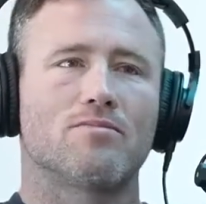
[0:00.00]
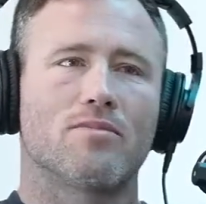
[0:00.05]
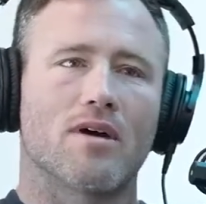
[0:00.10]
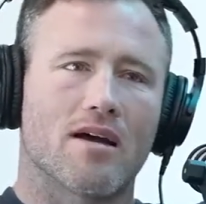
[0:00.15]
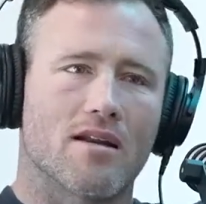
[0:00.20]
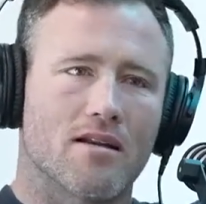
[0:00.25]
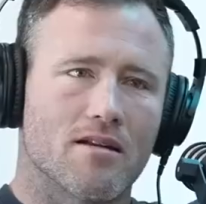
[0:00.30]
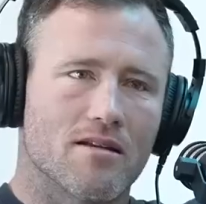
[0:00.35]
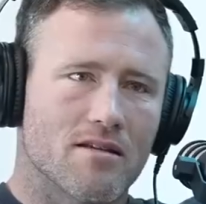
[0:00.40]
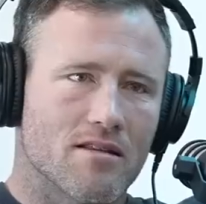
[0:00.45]

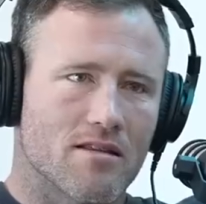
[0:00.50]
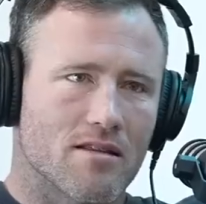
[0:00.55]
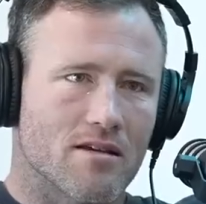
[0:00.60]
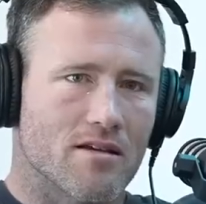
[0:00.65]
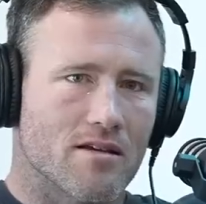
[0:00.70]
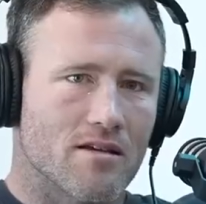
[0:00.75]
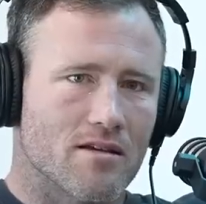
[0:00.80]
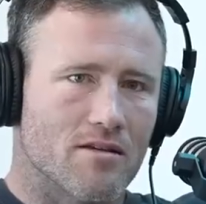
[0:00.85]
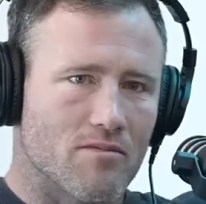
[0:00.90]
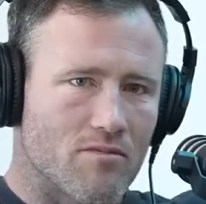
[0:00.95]
But
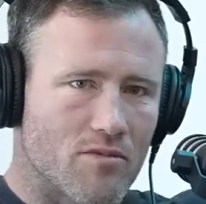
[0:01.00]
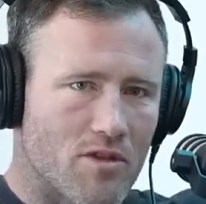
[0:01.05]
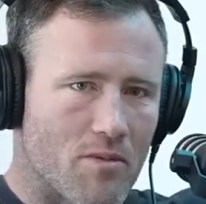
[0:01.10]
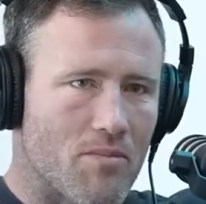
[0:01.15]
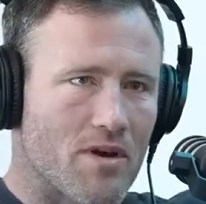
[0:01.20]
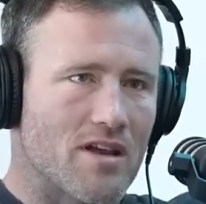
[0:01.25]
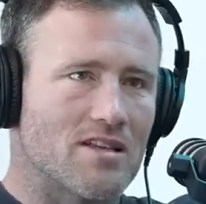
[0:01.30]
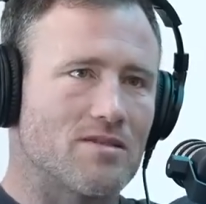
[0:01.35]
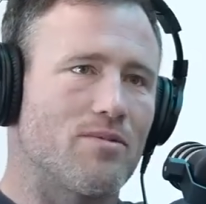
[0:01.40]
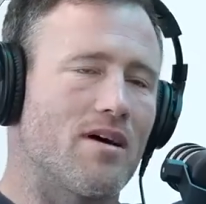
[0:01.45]
the
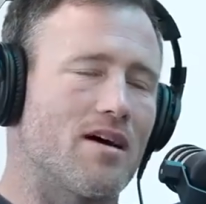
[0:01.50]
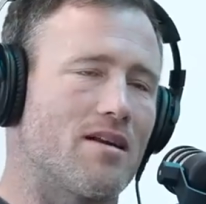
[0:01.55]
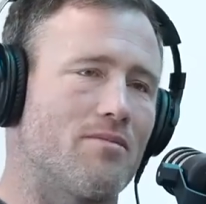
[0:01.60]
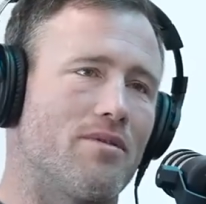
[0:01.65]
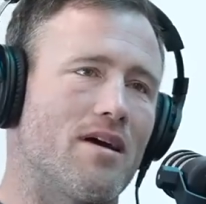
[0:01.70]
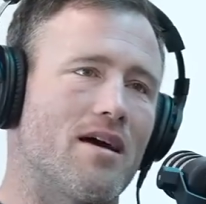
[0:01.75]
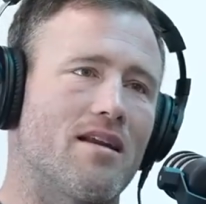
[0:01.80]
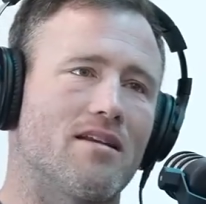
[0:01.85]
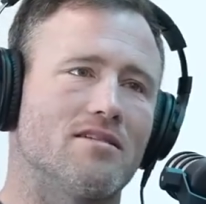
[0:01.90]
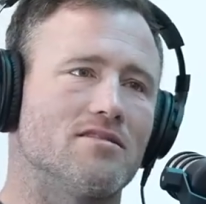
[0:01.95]
best part
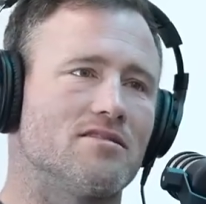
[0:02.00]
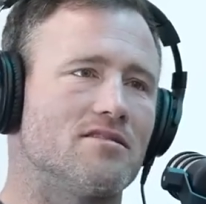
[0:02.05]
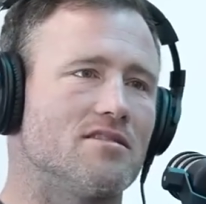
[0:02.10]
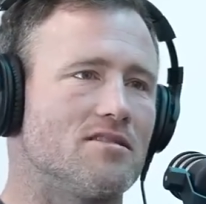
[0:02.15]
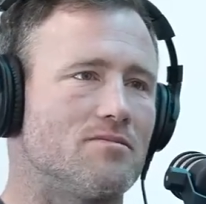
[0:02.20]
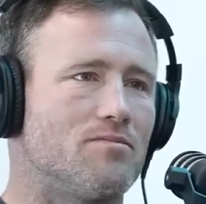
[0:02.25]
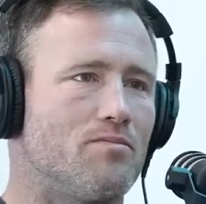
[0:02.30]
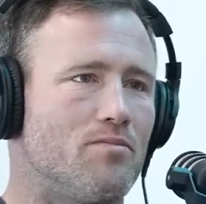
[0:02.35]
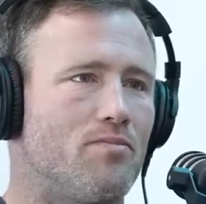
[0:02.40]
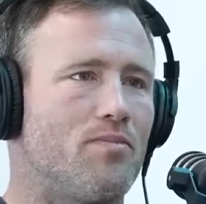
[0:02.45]
about it is
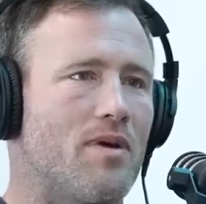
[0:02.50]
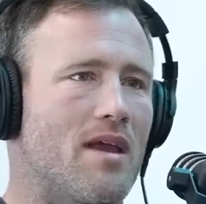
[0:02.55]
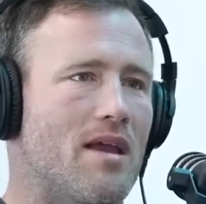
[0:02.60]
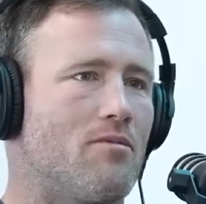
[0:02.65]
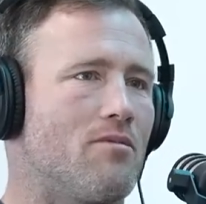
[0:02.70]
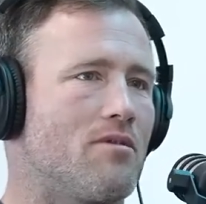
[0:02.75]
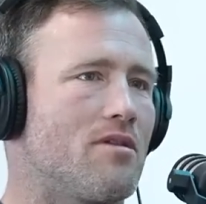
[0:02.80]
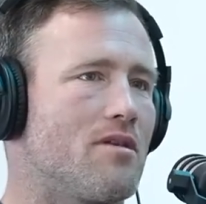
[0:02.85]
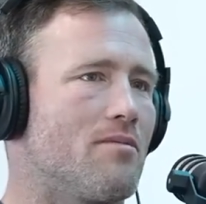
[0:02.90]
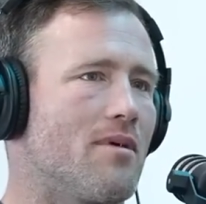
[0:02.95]
just
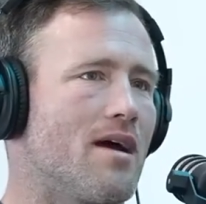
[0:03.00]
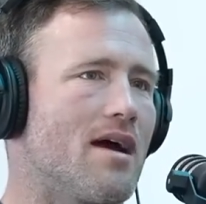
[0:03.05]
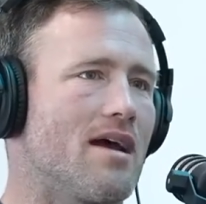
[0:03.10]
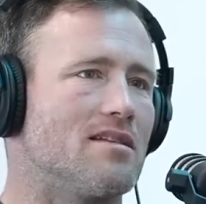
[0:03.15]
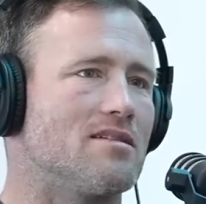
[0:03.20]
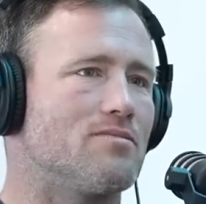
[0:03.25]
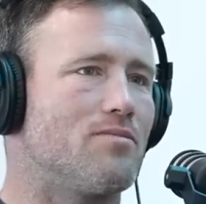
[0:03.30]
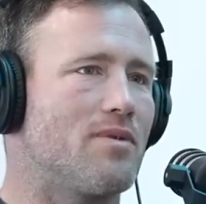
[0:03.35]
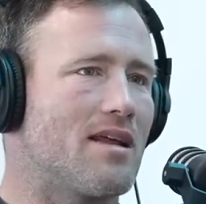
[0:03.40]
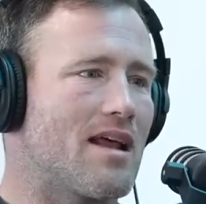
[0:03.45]
being with your
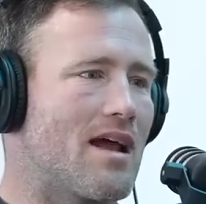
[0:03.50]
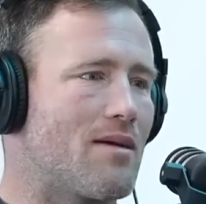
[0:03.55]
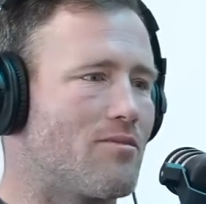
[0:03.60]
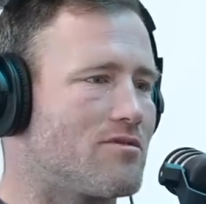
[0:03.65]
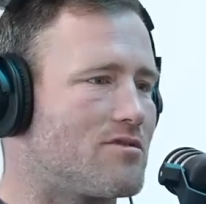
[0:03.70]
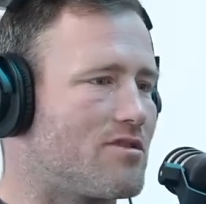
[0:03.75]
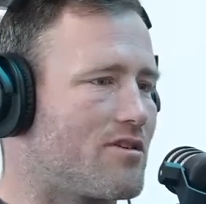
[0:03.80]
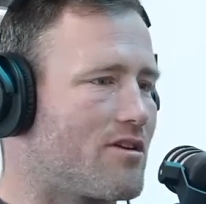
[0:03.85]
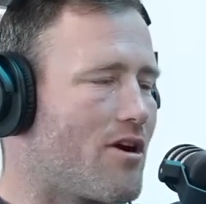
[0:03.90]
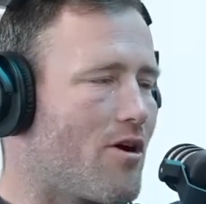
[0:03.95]
mates, being
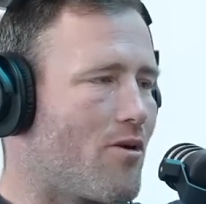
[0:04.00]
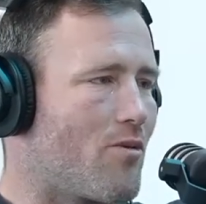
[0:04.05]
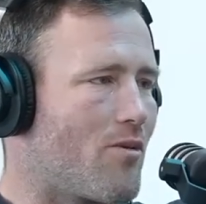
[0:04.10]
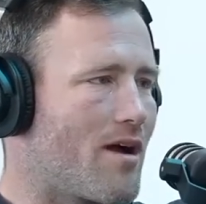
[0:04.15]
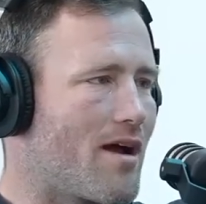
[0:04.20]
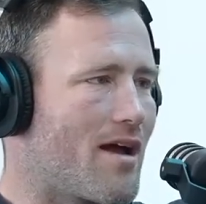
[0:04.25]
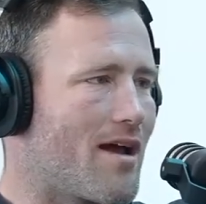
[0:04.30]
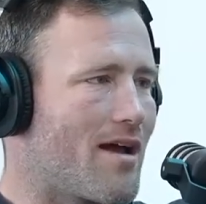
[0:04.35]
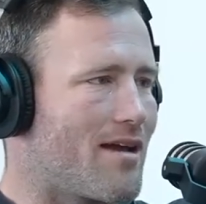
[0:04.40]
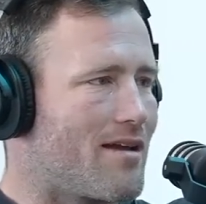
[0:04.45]
able to go
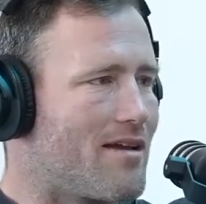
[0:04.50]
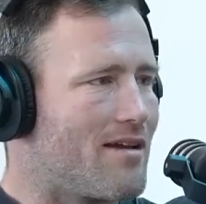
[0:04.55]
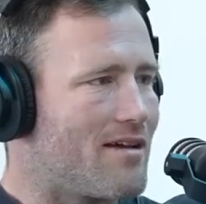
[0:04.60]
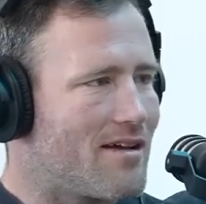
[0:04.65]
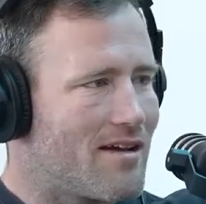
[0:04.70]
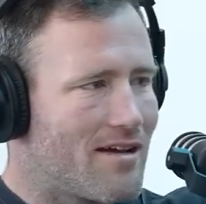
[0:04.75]
away,